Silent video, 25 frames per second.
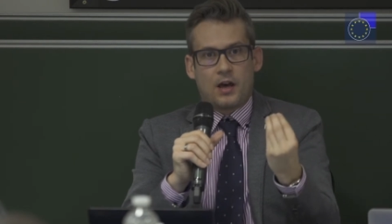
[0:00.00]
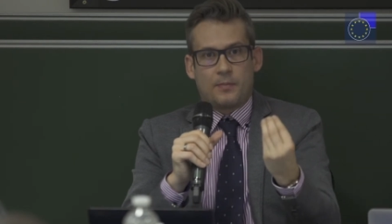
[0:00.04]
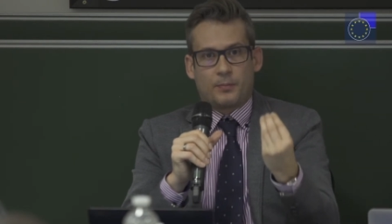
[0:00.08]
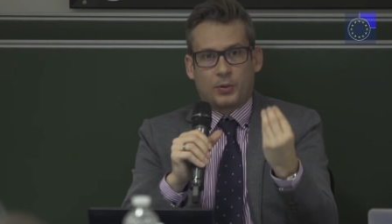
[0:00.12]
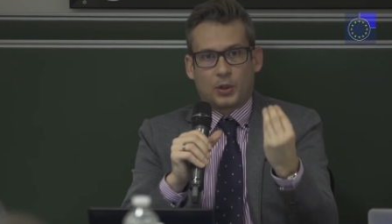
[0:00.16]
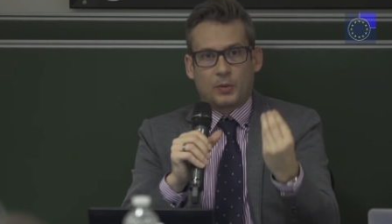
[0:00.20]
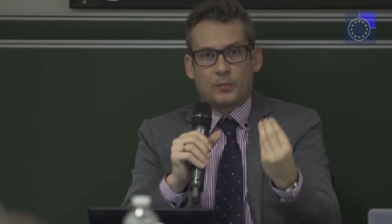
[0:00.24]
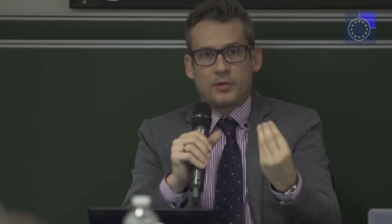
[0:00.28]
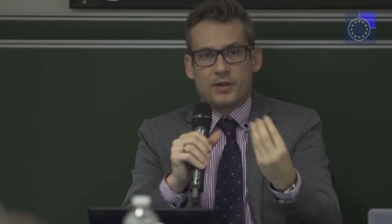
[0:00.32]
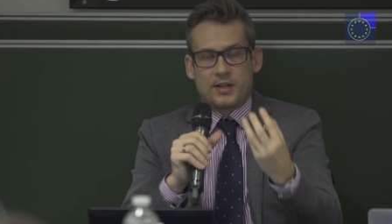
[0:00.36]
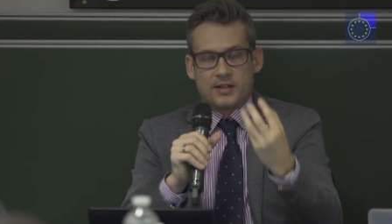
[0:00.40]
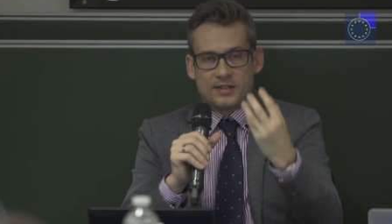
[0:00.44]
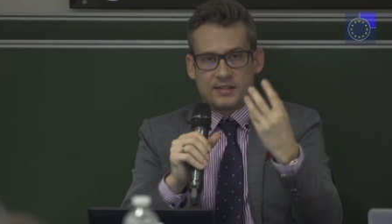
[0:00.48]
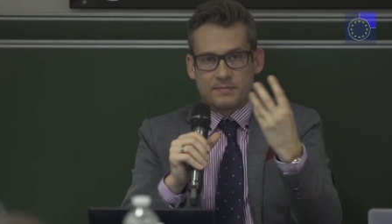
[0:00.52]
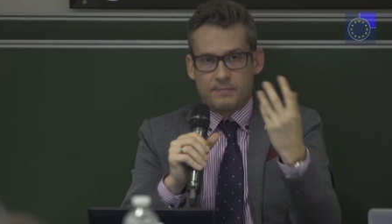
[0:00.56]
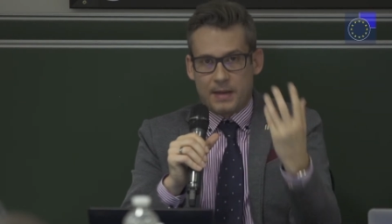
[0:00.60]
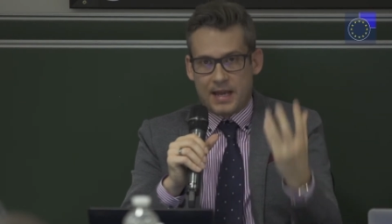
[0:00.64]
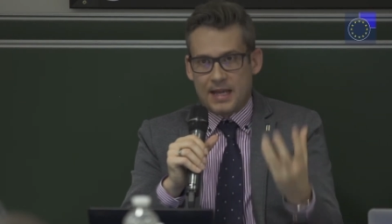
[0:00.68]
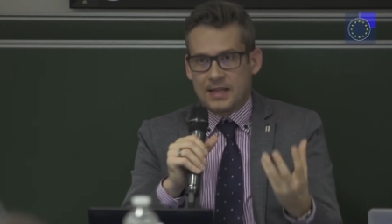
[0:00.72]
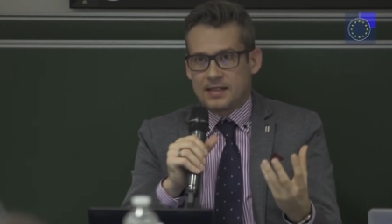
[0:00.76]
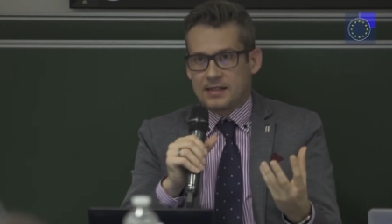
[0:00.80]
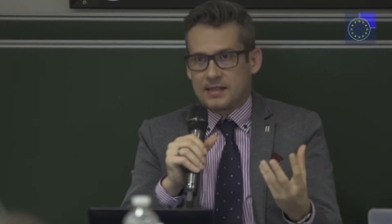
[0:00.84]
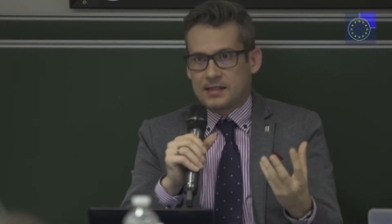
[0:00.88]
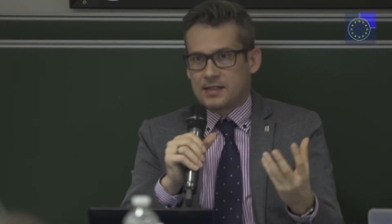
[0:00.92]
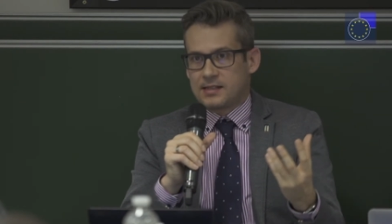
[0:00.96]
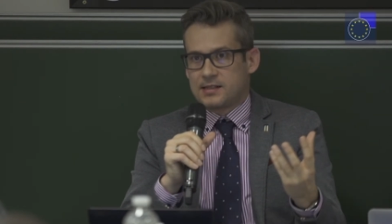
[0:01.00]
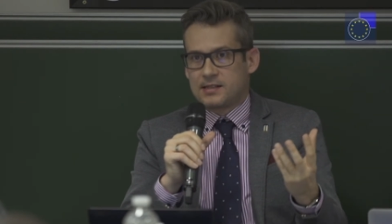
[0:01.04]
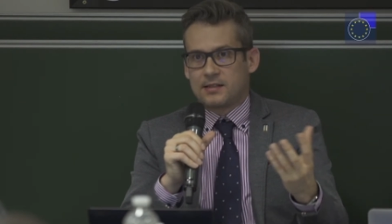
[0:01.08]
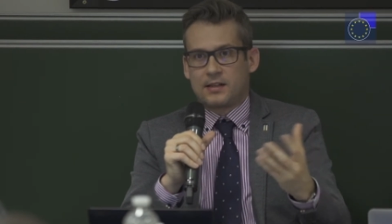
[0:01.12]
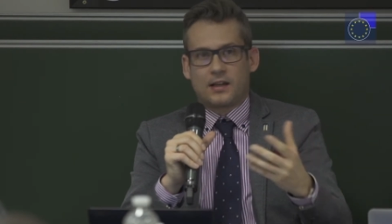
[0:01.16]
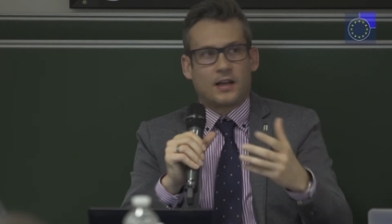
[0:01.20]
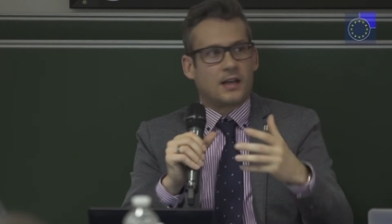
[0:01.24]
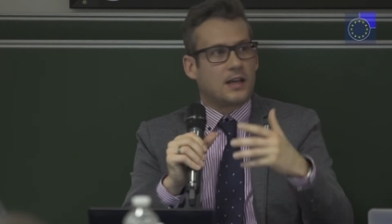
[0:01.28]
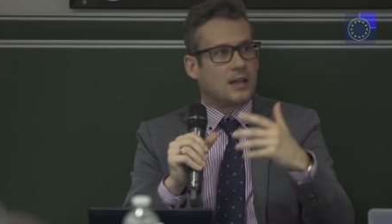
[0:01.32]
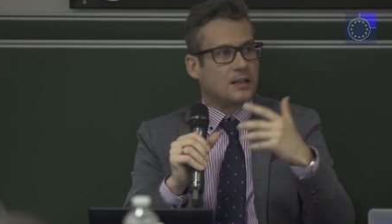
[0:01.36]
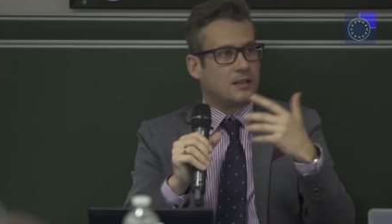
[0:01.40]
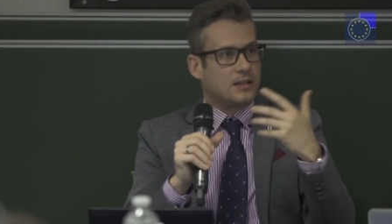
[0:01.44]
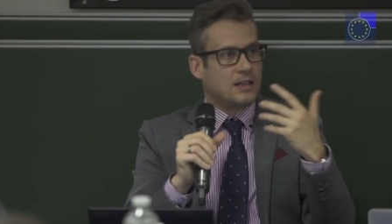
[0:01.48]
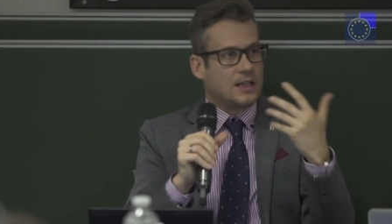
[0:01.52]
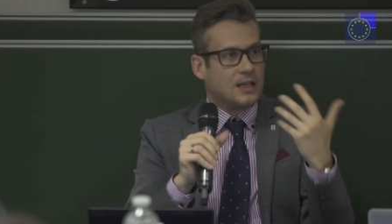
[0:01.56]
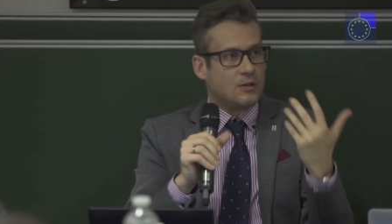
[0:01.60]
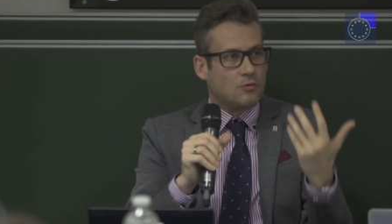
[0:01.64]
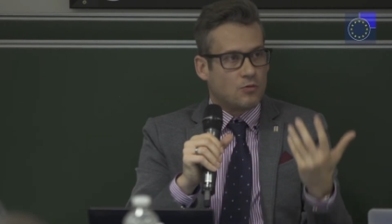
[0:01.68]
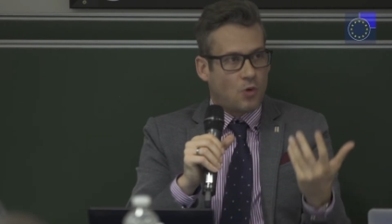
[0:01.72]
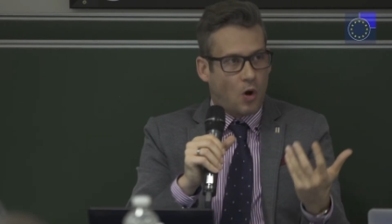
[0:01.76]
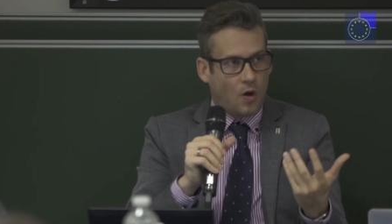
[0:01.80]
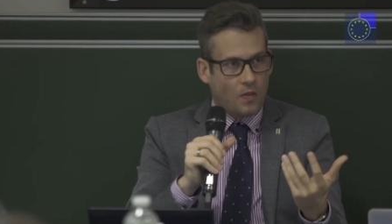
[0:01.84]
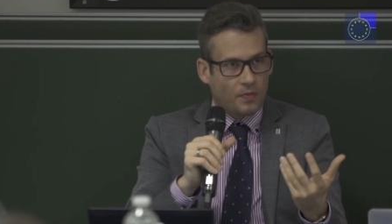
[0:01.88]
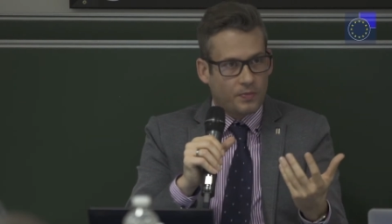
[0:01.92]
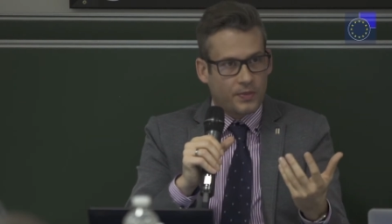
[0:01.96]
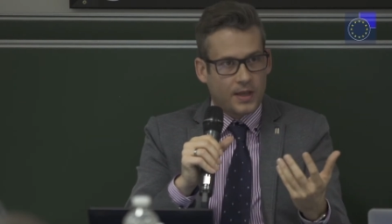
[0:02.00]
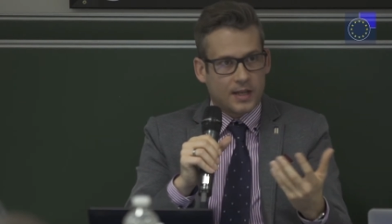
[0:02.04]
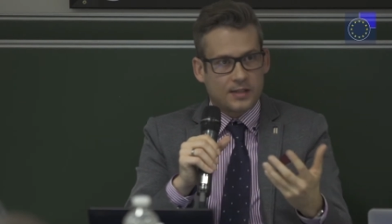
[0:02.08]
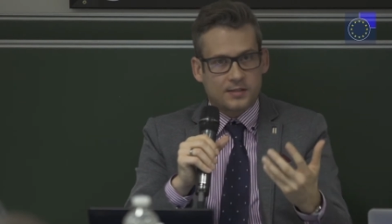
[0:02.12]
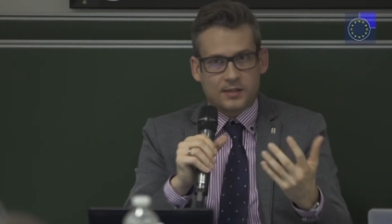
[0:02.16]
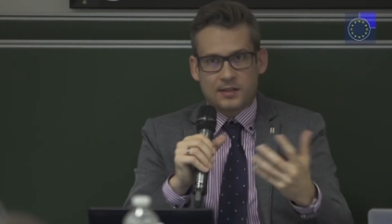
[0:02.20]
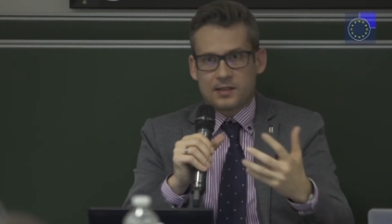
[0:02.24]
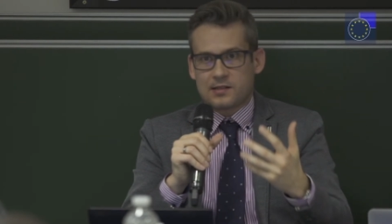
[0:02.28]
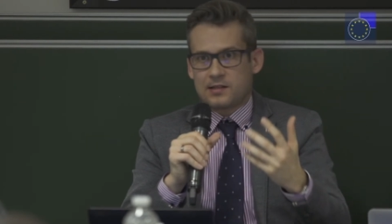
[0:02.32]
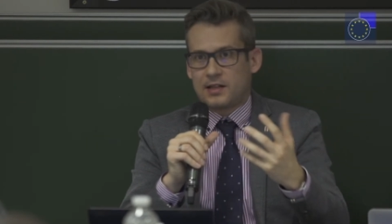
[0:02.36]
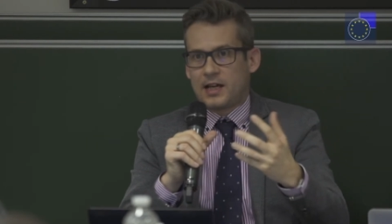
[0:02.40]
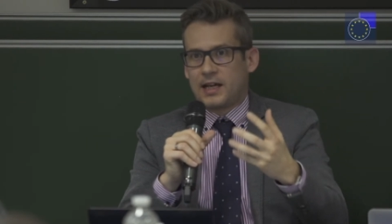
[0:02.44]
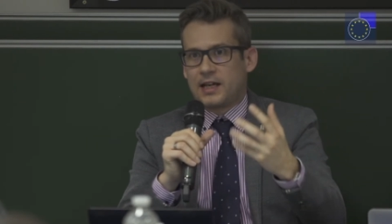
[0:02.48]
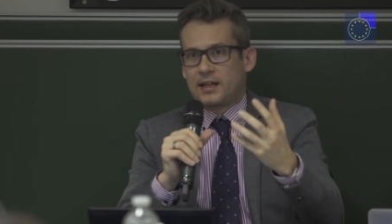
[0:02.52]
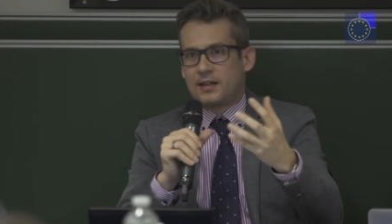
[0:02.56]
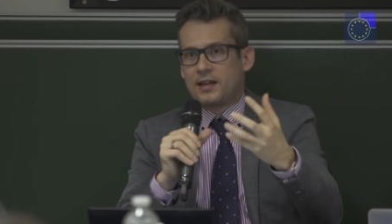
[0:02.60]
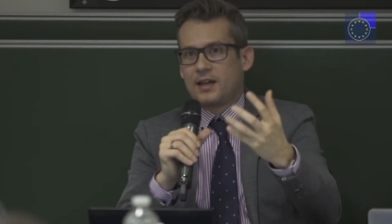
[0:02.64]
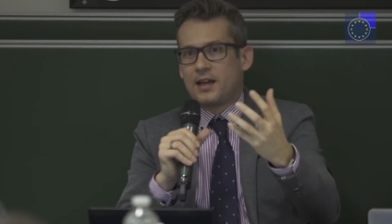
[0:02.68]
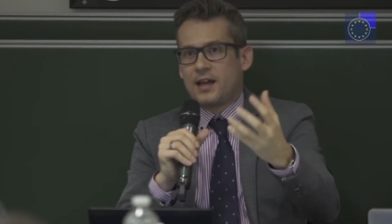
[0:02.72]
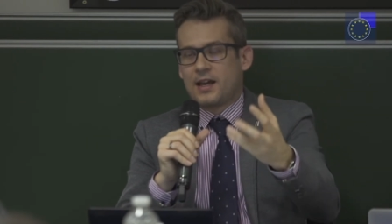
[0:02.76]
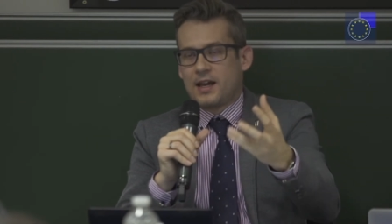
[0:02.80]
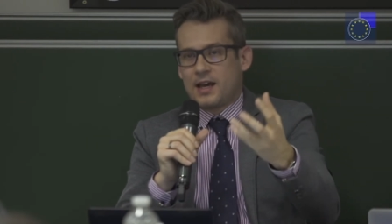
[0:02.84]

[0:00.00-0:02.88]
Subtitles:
permanent basis. In the EU context, it's like